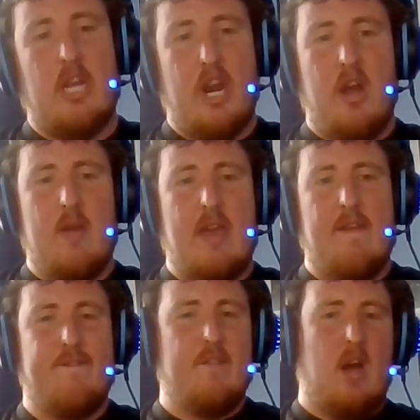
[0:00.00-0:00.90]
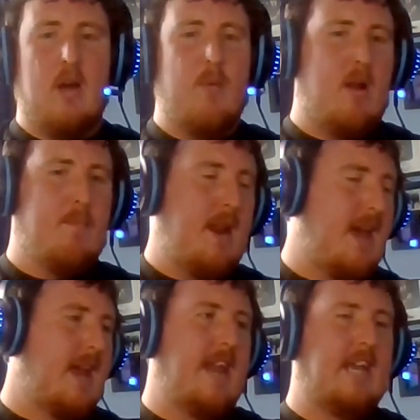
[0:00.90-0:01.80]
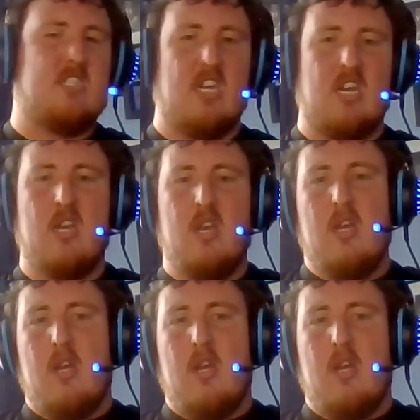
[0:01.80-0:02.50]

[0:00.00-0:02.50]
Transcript: If when I'm playing next to